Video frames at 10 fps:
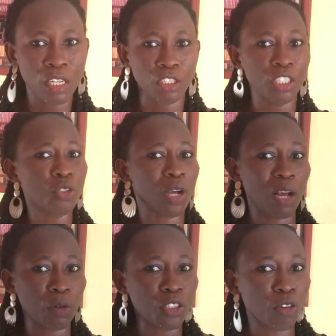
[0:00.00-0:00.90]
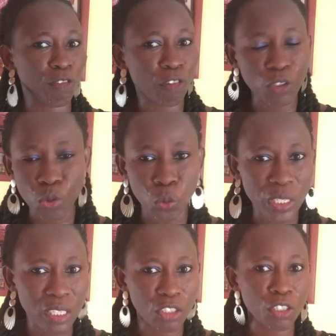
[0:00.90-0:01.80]
you need to calculate your front
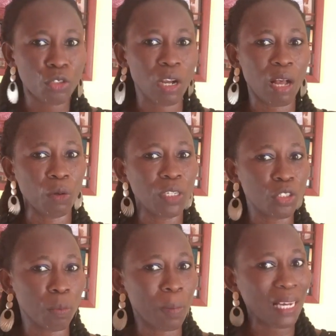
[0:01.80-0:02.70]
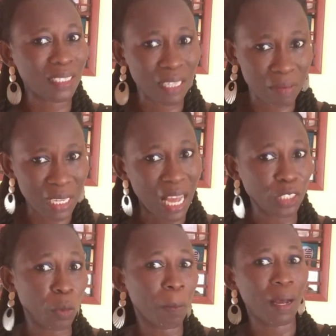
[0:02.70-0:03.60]
width, you need to calculate your back depth and
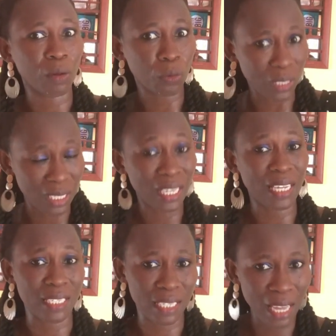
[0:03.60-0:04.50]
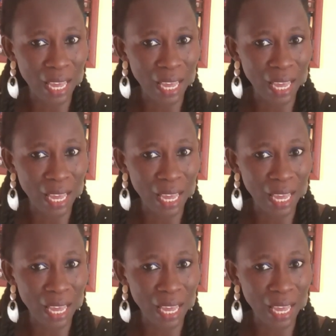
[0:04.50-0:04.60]
your back width. Yes.